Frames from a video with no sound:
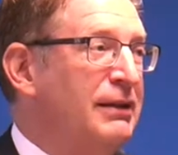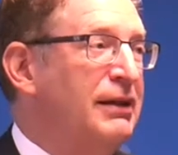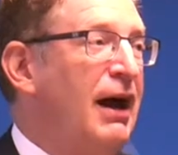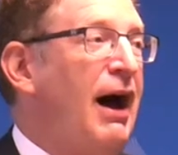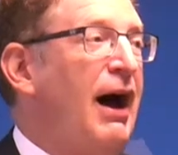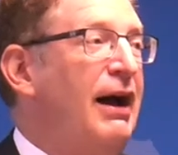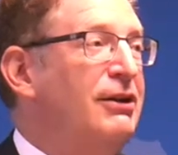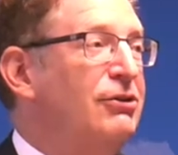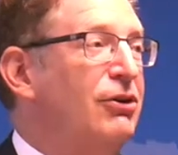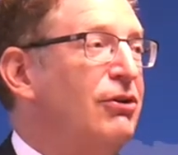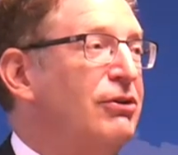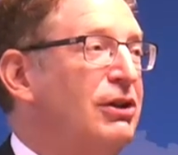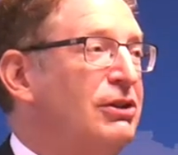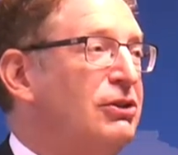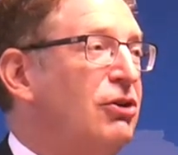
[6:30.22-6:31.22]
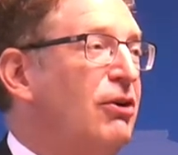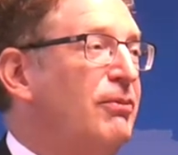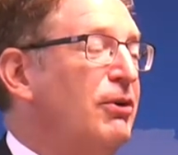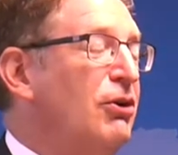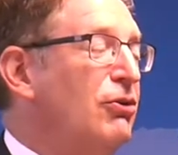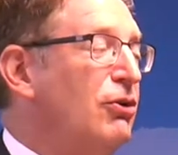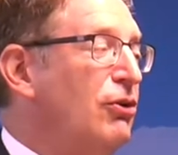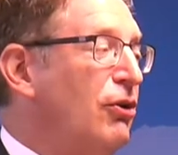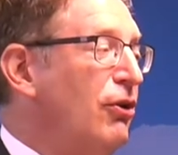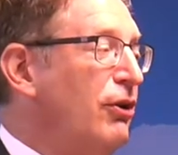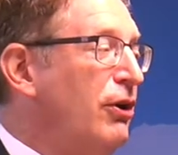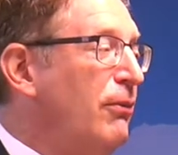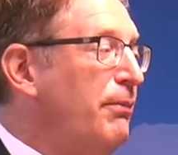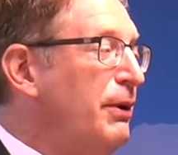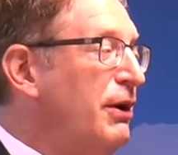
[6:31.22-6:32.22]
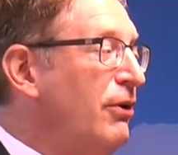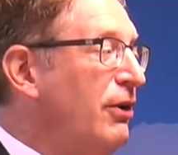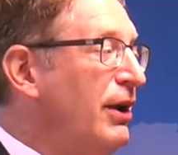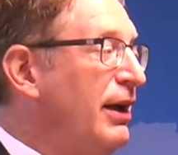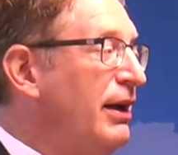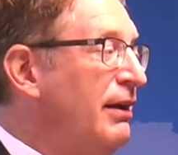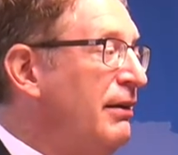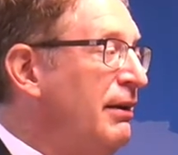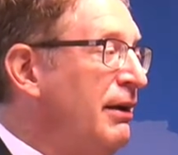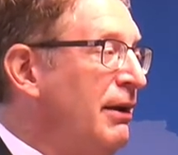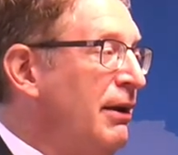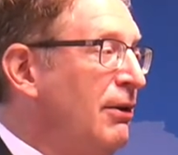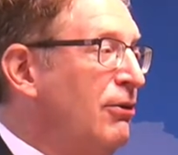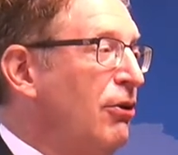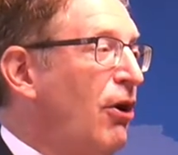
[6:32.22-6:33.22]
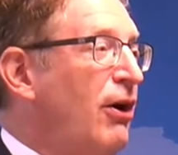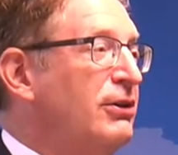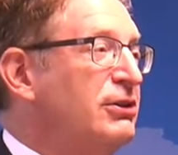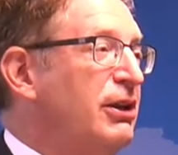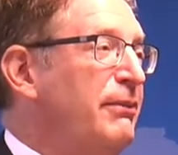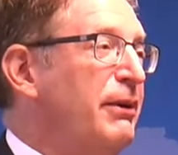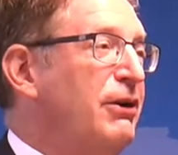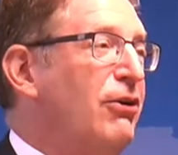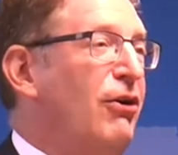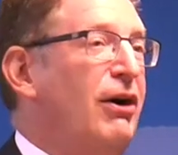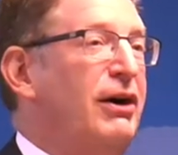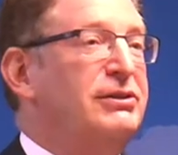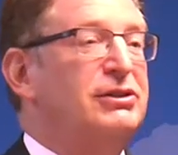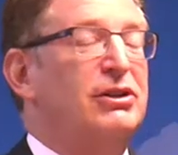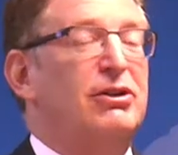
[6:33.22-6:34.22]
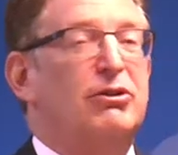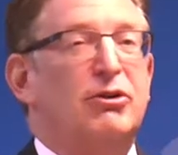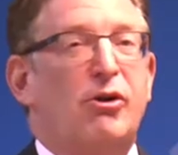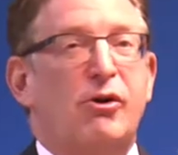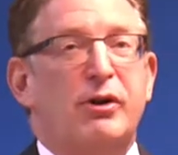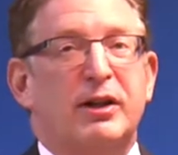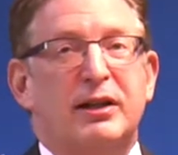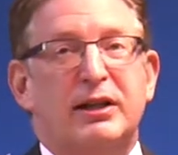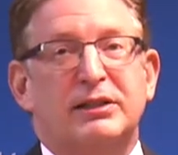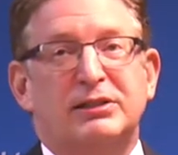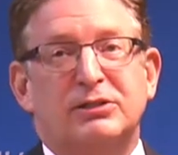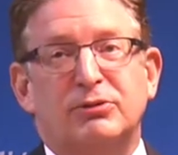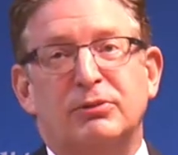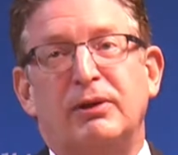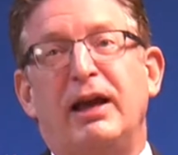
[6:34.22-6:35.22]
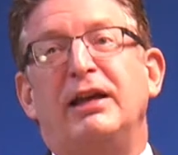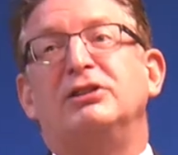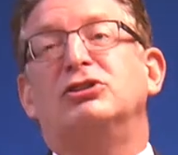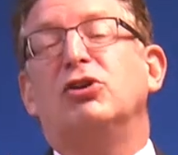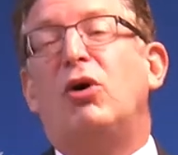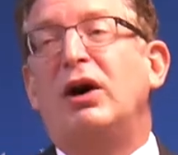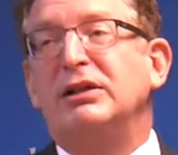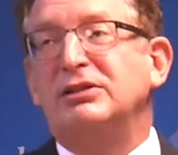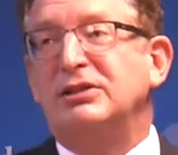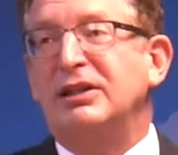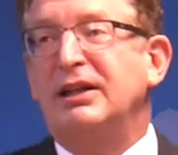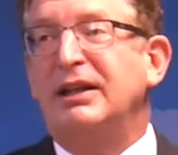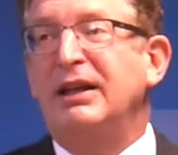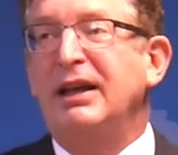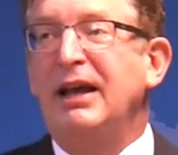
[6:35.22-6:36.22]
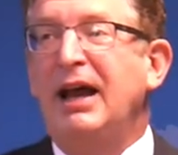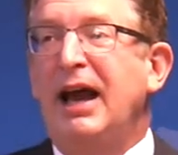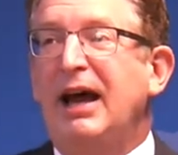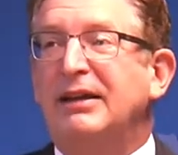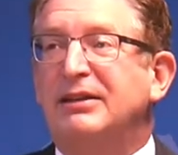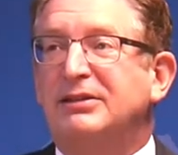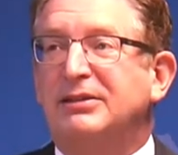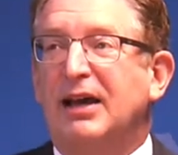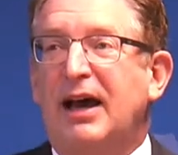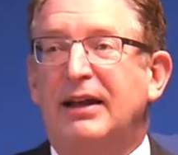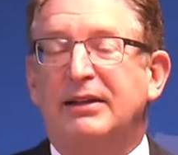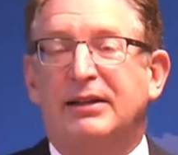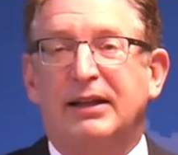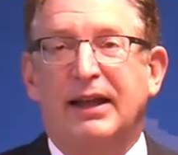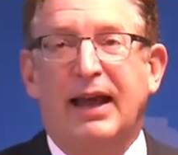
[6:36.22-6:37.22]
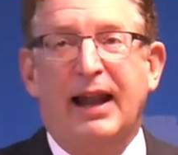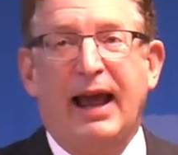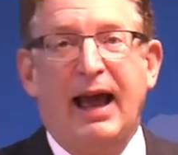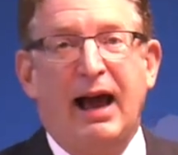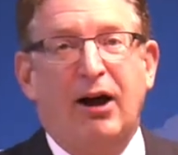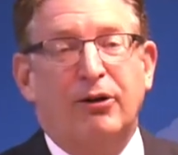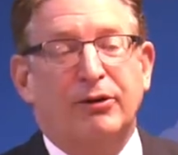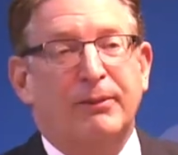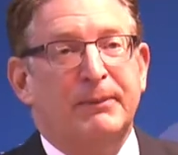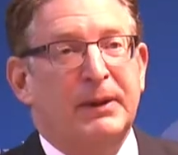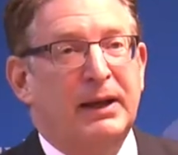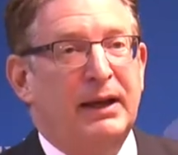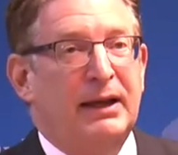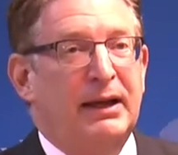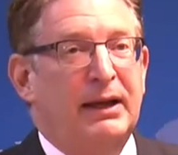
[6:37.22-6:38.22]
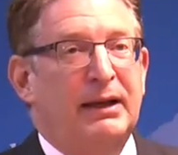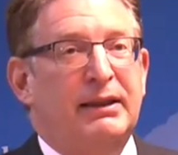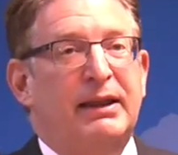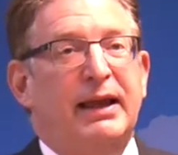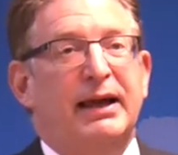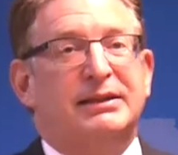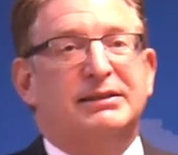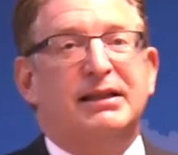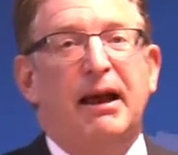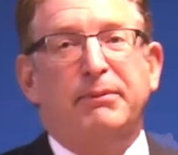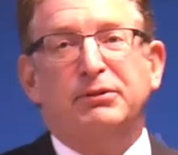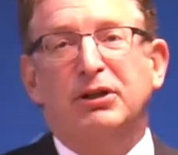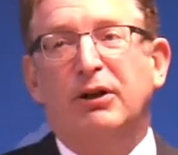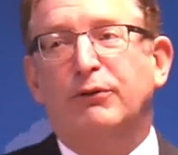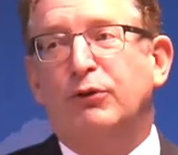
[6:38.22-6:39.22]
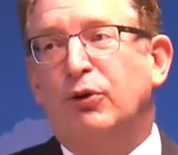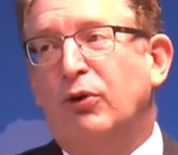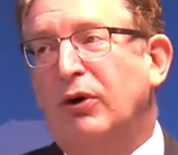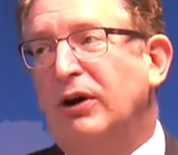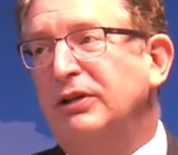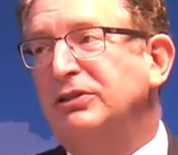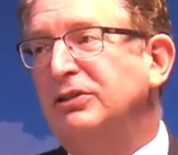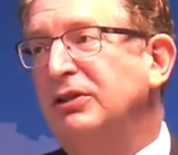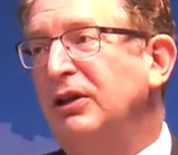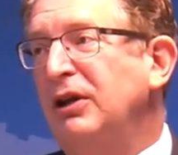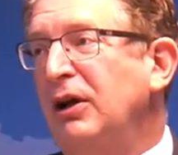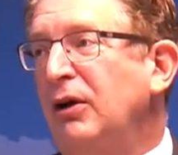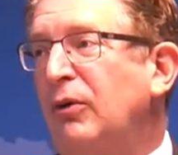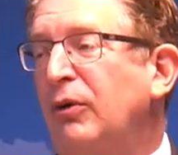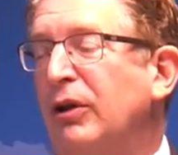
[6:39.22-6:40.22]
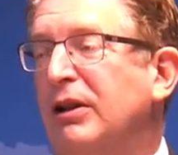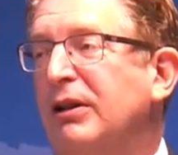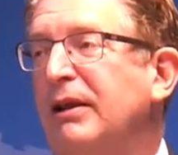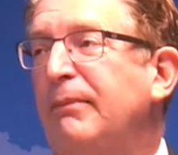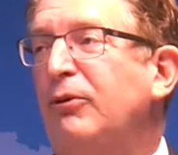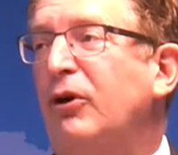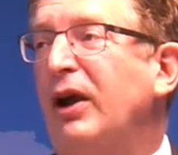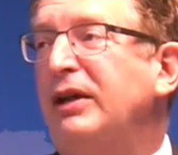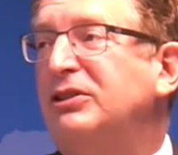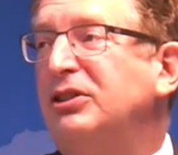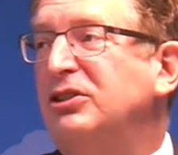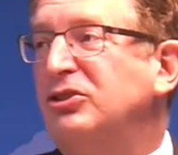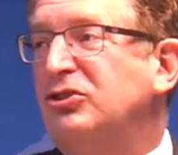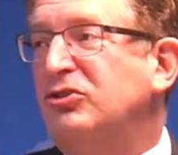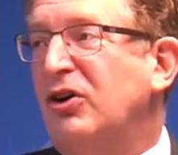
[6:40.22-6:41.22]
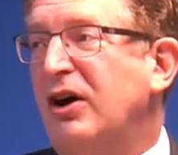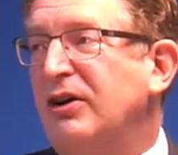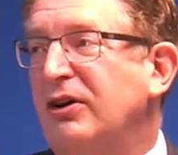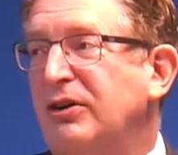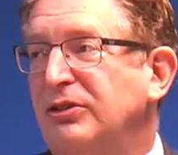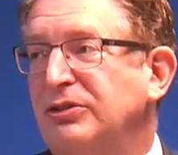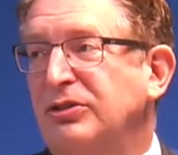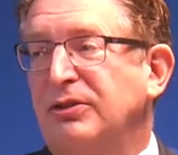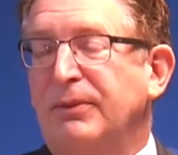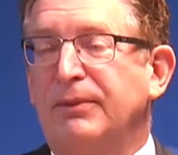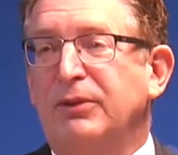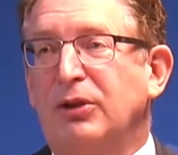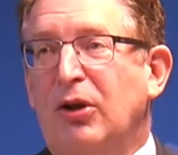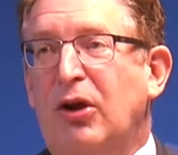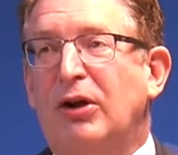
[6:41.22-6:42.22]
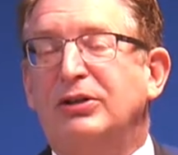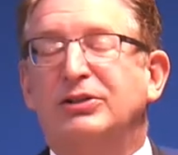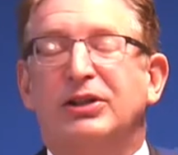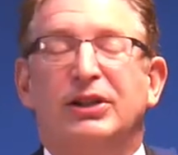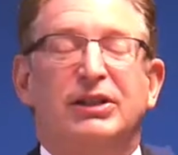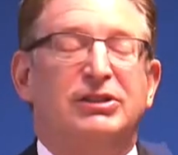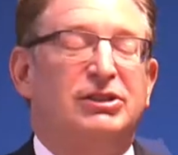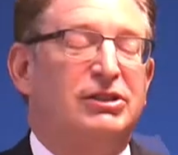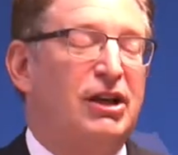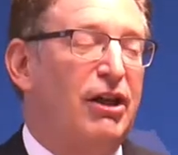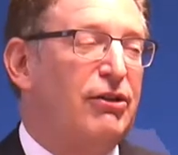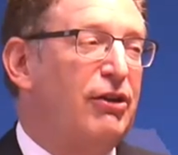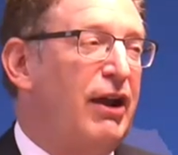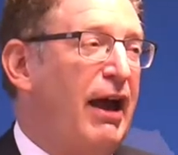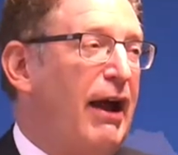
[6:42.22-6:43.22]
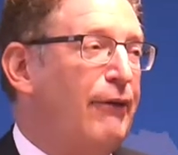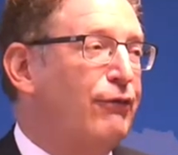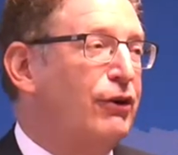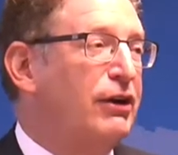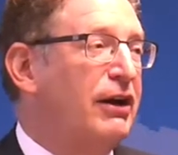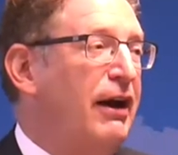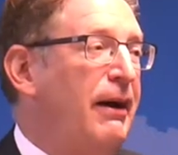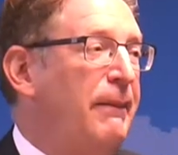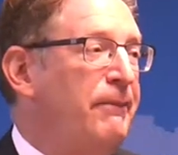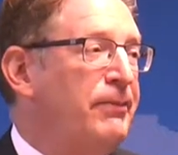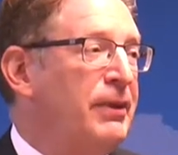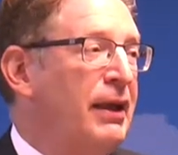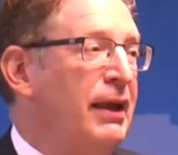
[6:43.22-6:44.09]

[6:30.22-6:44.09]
Died during the terminal colonial period, largely because the colonialists, exhausted, had decided to get out. The exception, of course, were the liberation struggles, largely in southern Africa,